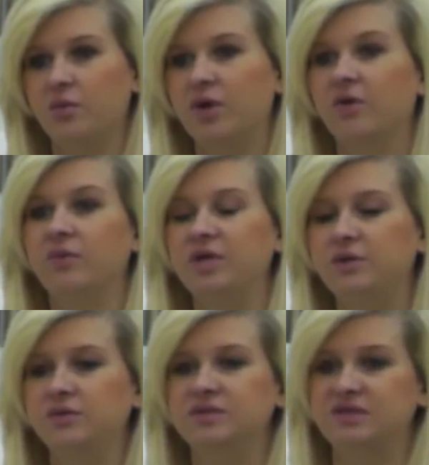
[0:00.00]
where we
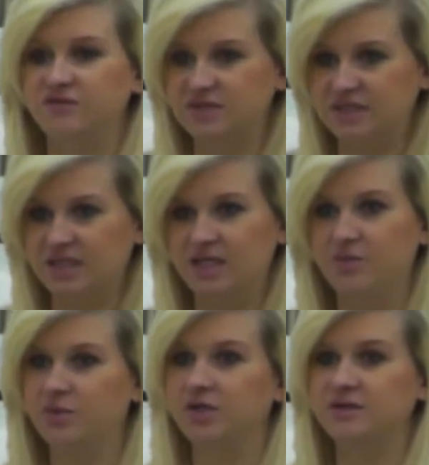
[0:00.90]
use the facility,
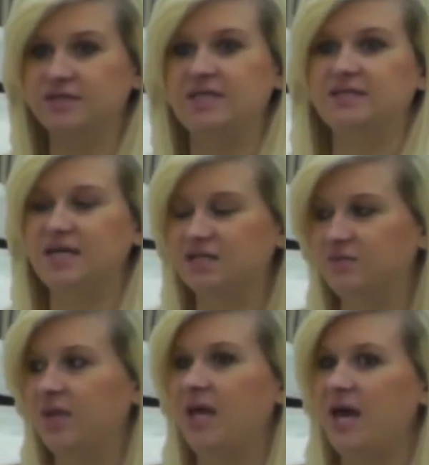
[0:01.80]
and we'll use the
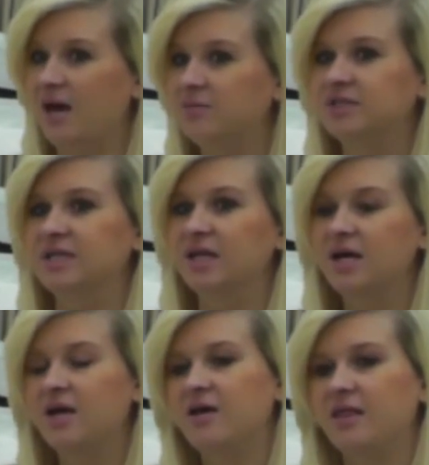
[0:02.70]
assessment labs, and
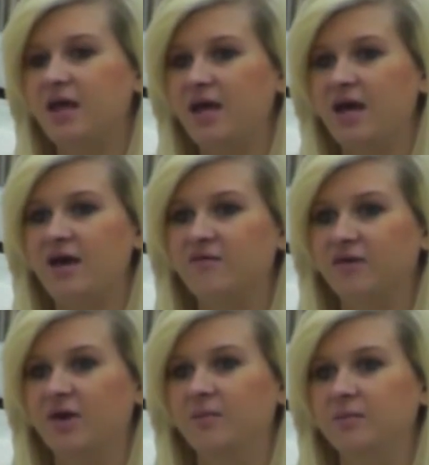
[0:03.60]
they
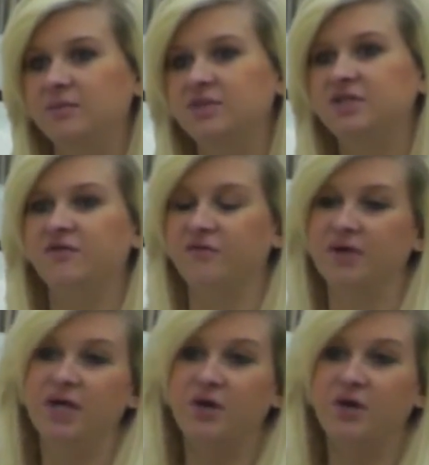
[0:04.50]
have different